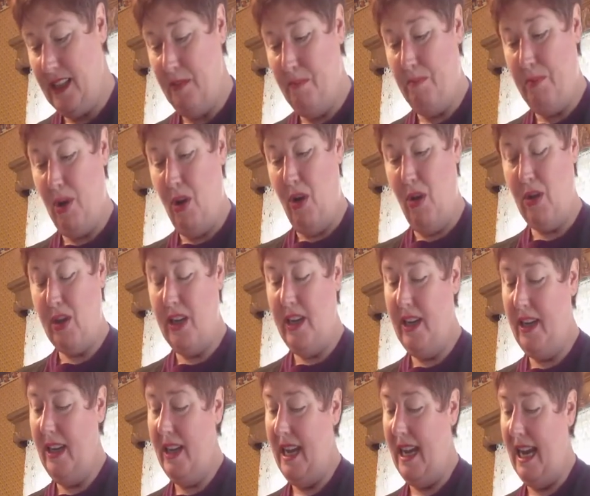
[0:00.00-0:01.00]
in bulk,
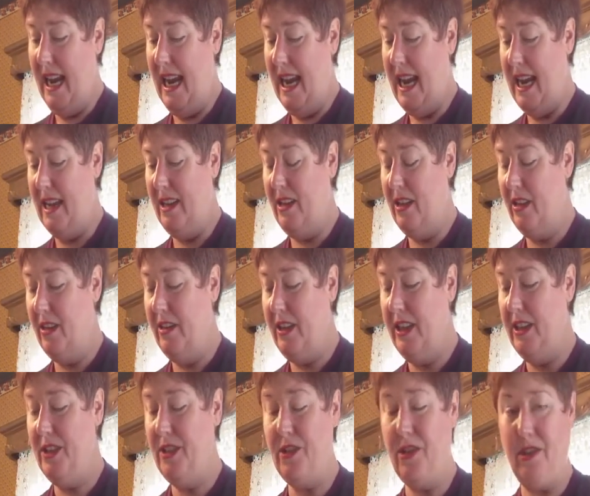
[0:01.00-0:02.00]
and
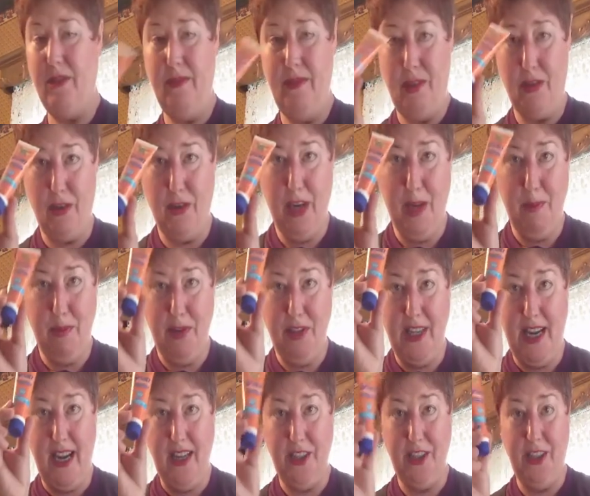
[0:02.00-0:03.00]
it's 30
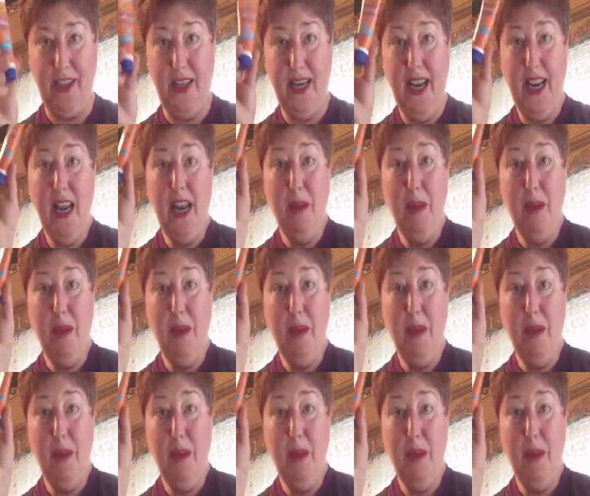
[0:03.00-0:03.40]
protection.